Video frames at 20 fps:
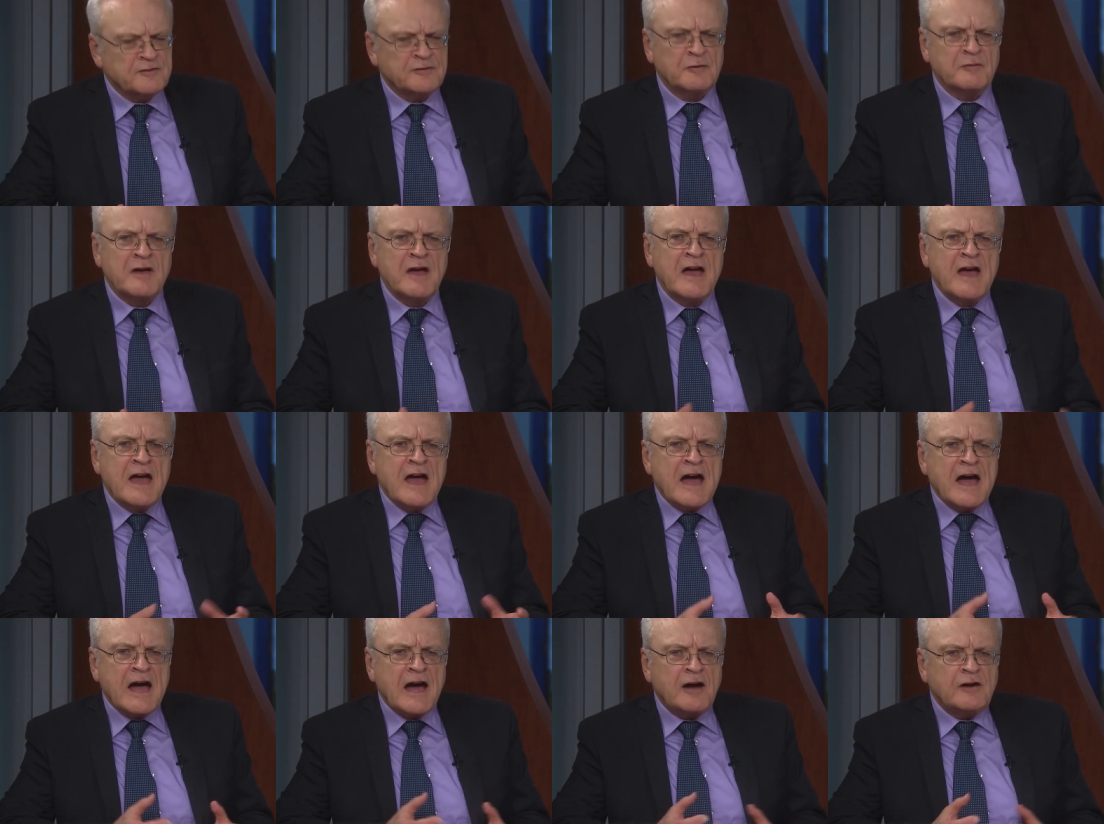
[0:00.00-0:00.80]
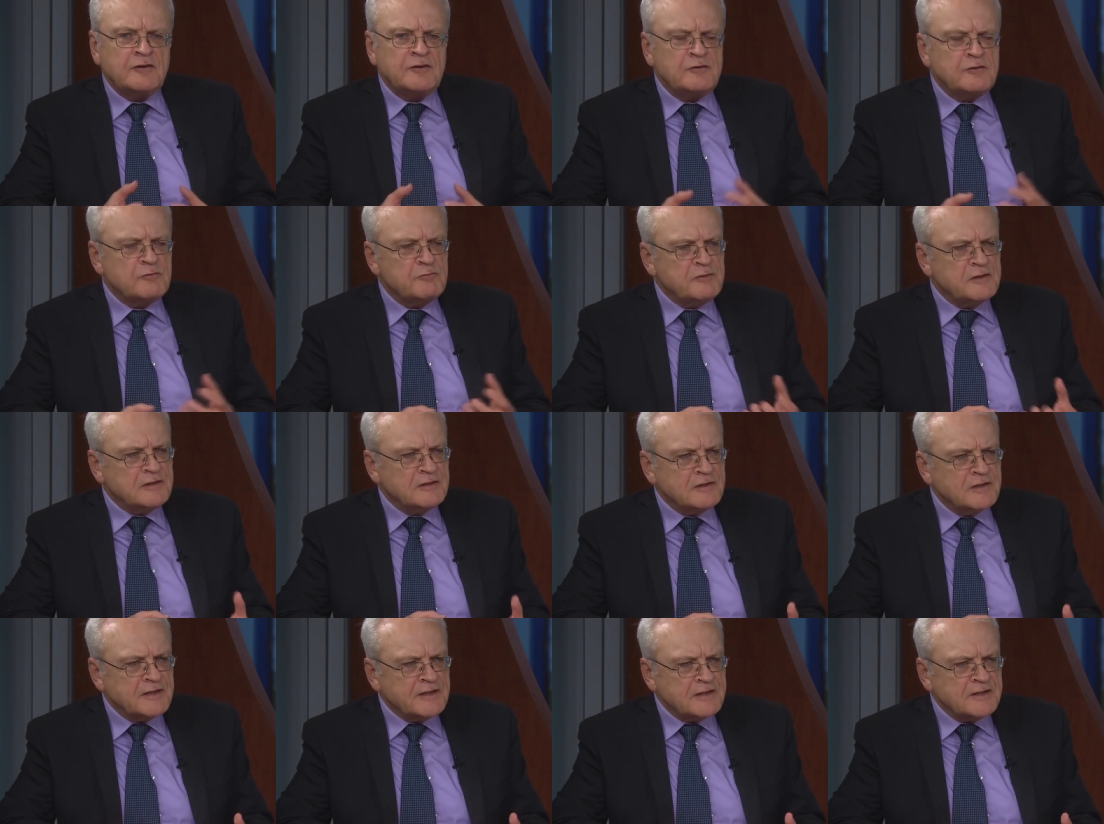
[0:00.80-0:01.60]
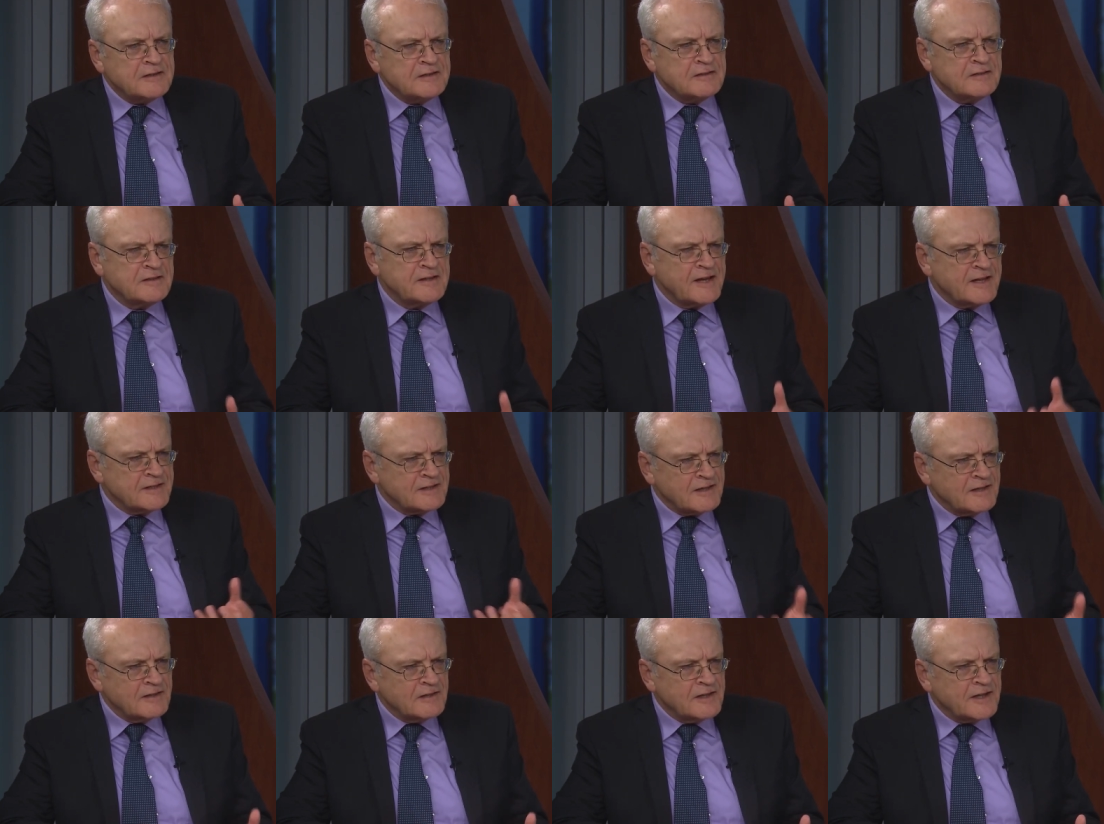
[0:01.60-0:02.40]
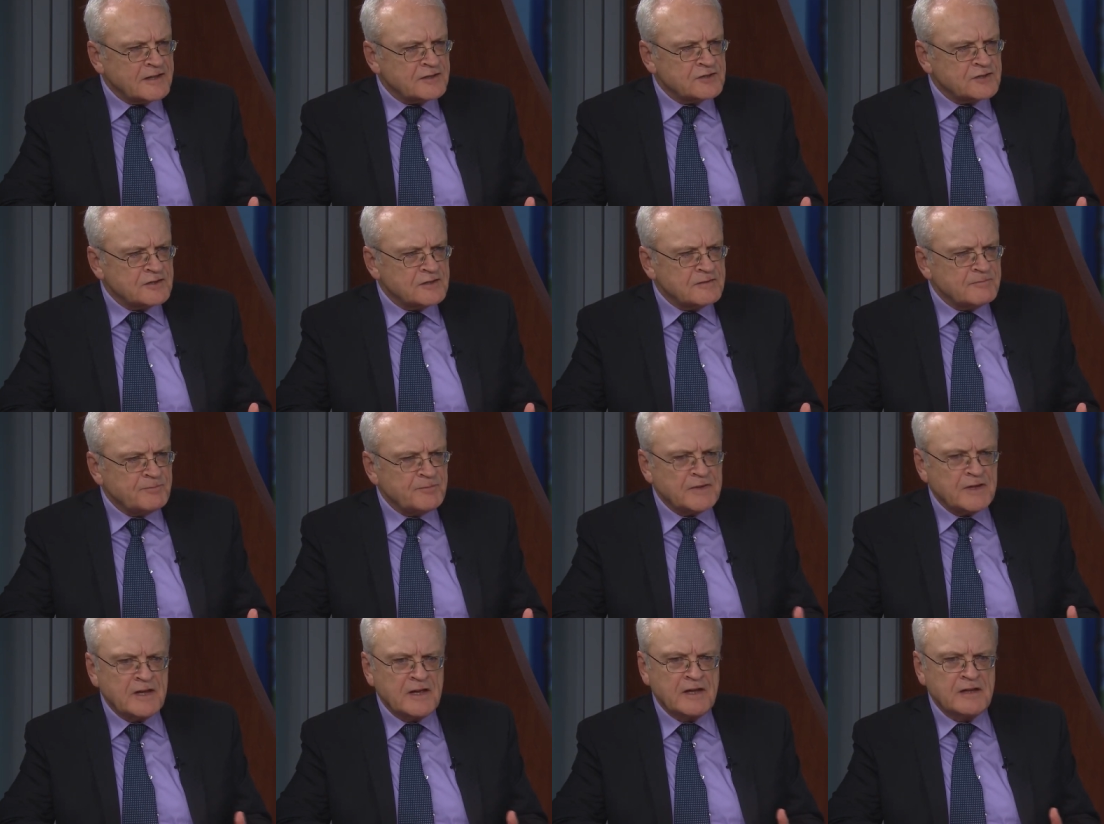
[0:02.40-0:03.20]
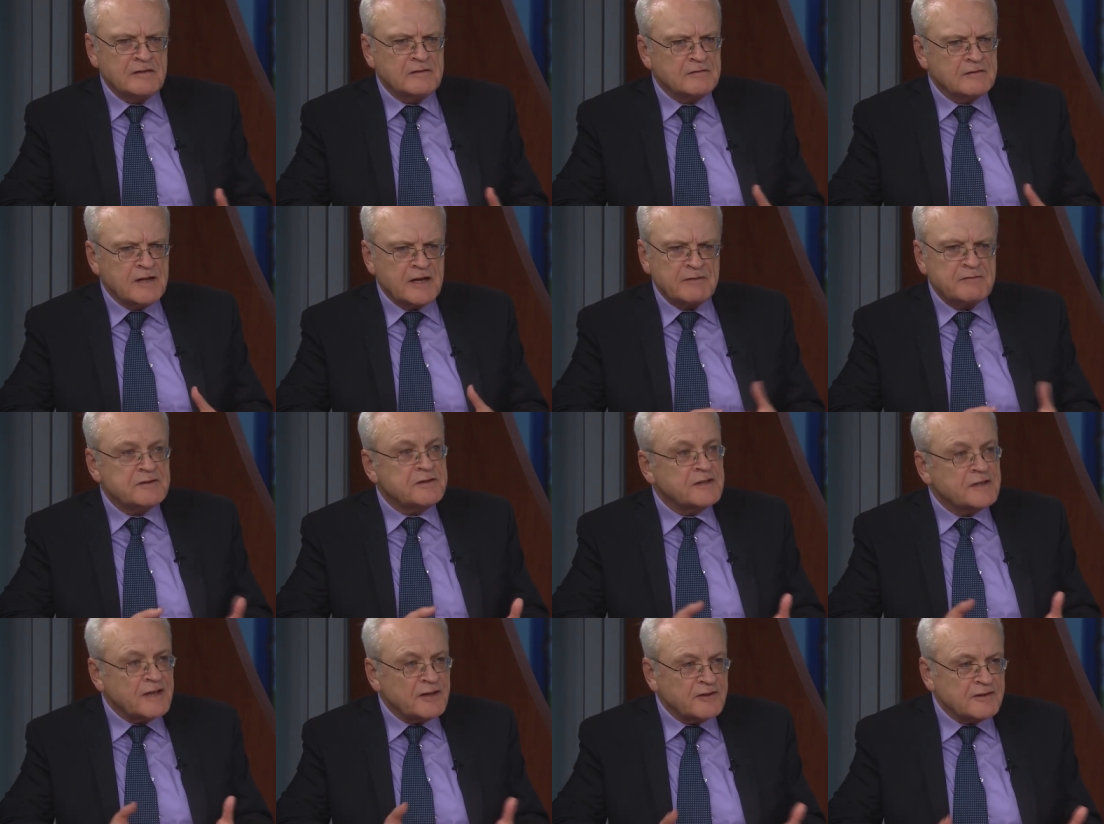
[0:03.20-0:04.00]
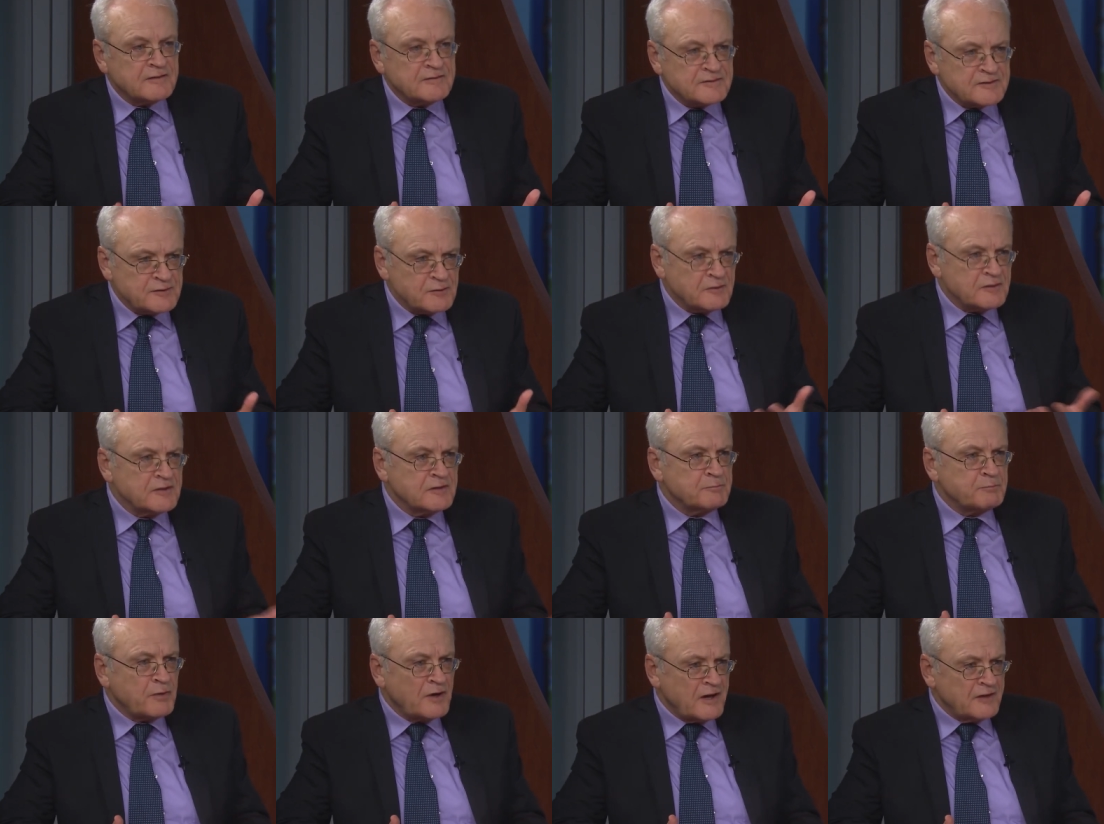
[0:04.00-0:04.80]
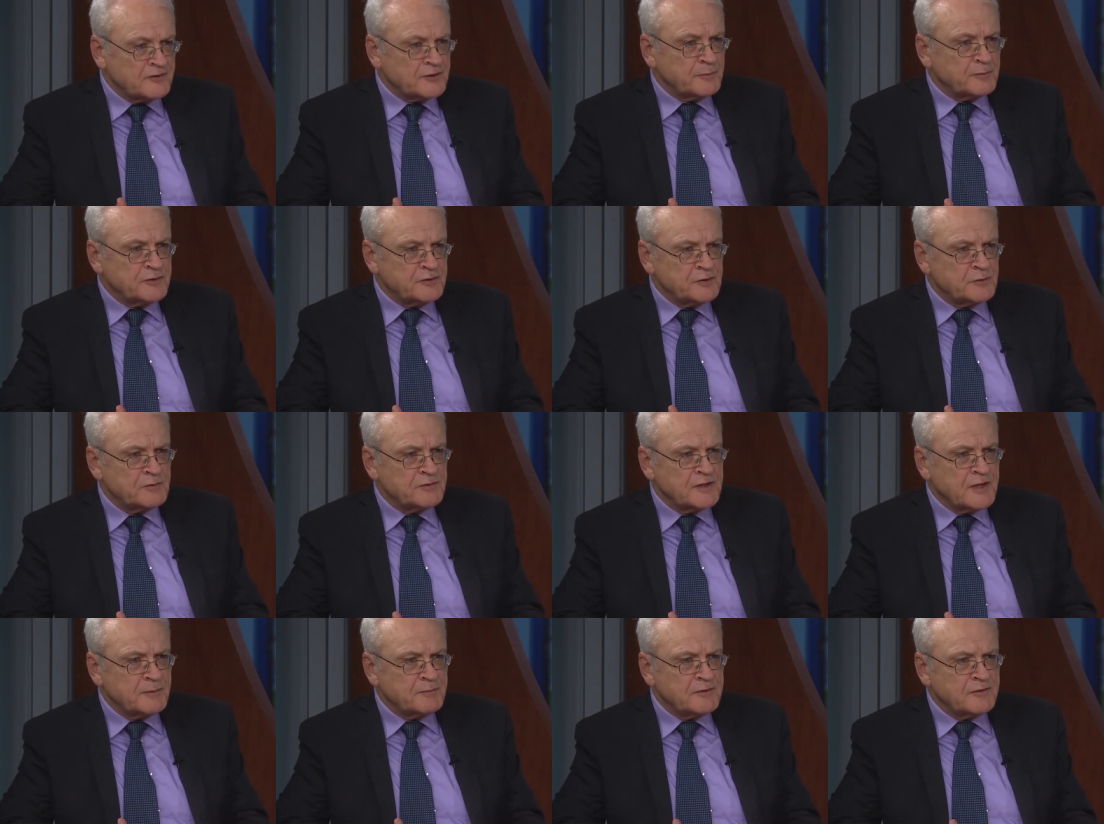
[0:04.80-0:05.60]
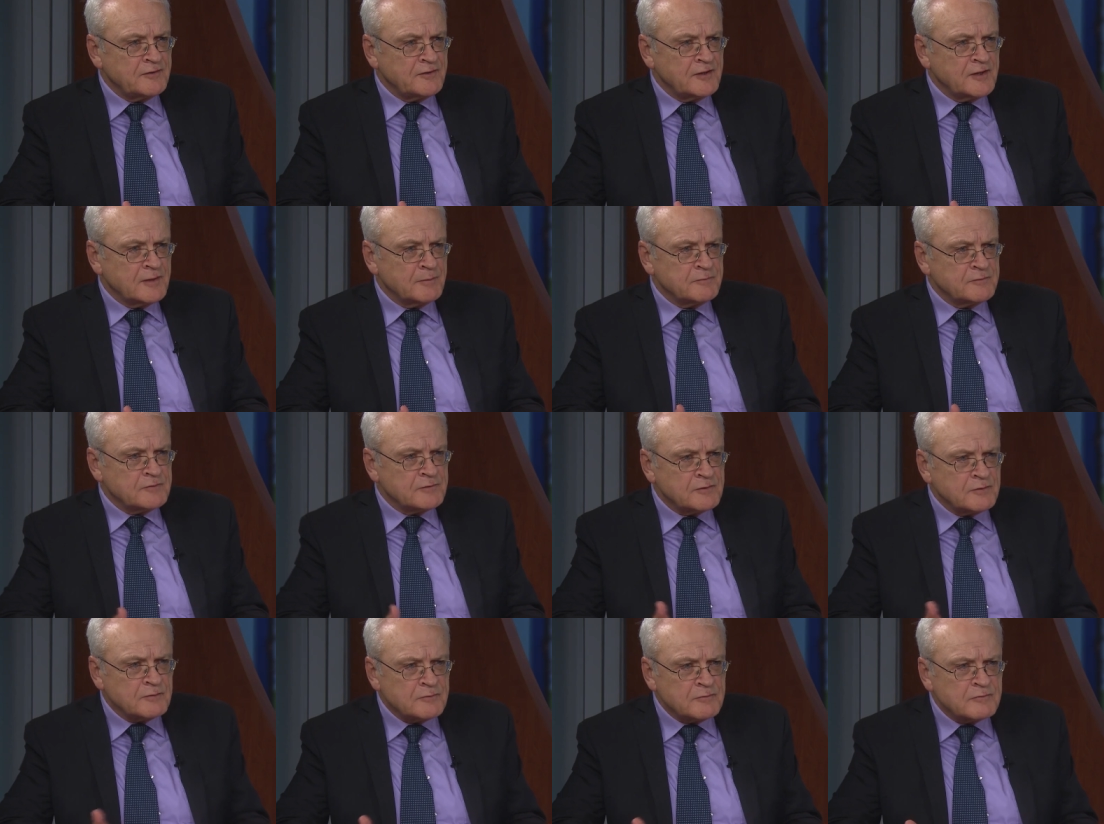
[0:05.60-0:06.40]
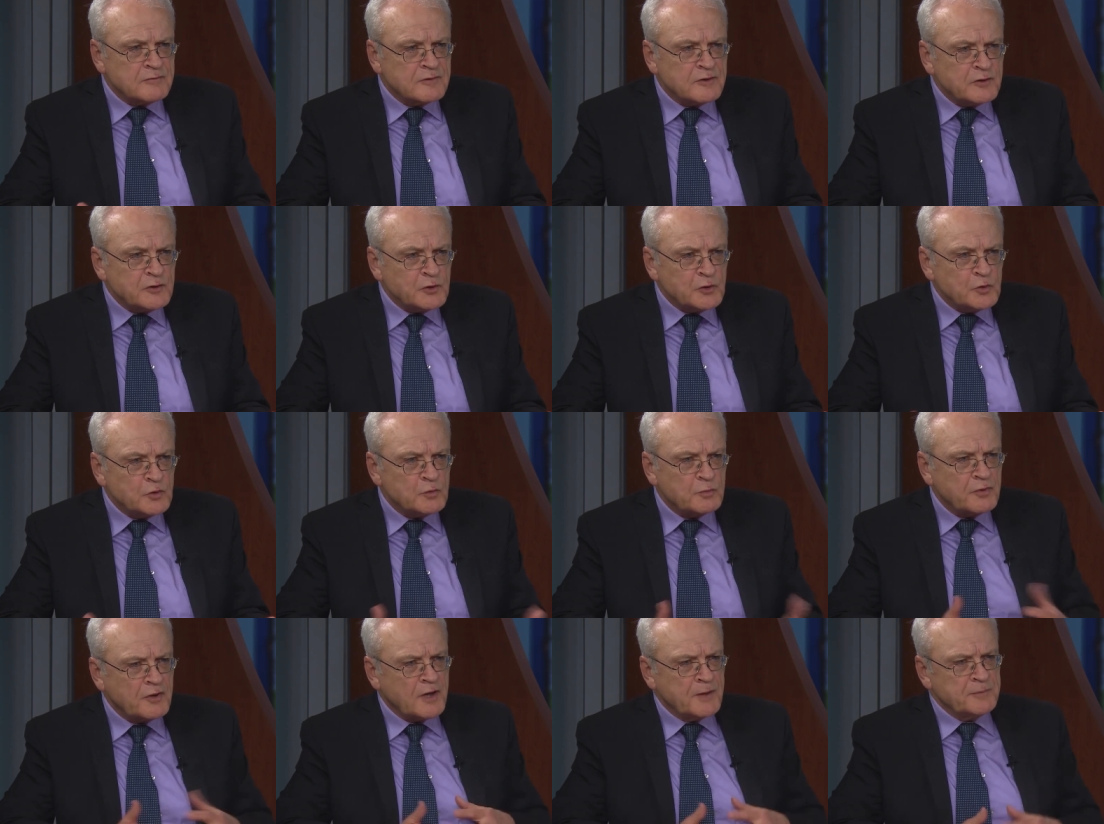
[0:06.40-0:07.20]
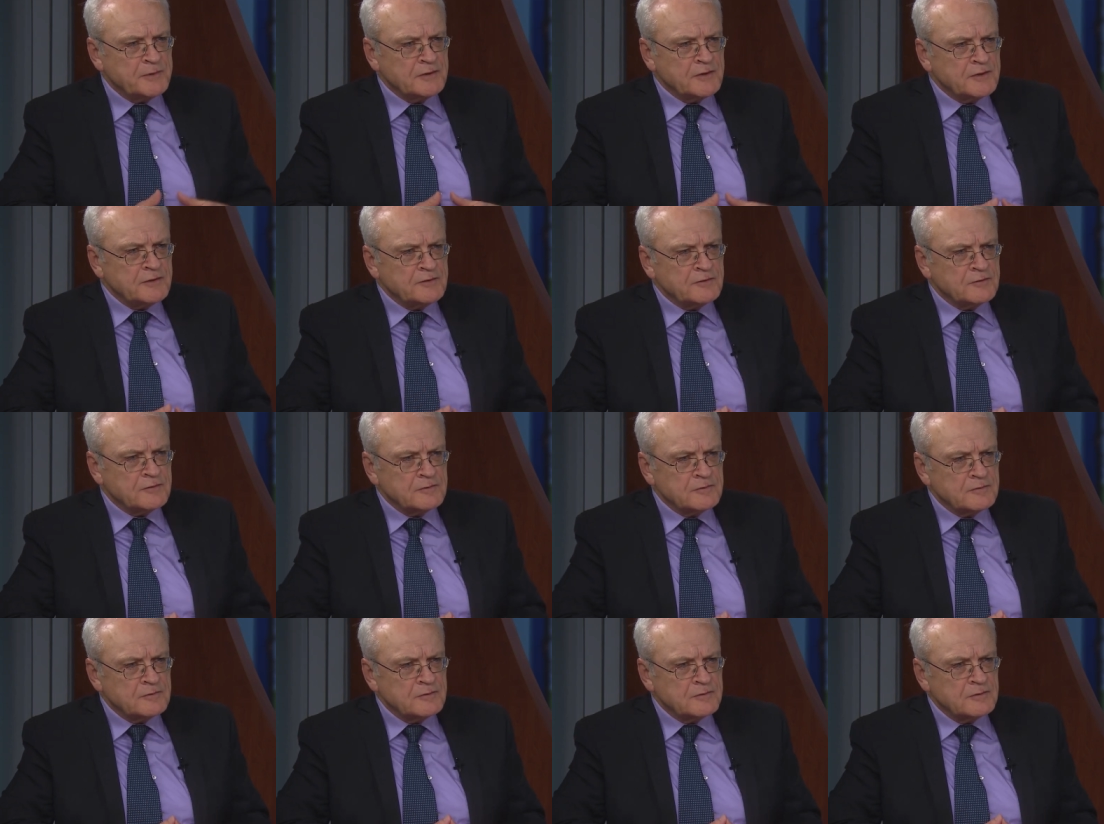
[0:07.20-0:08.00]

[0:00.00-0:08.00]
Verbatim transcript: So how do you relate that collection and everything else you can possibly do in that museum to the new population?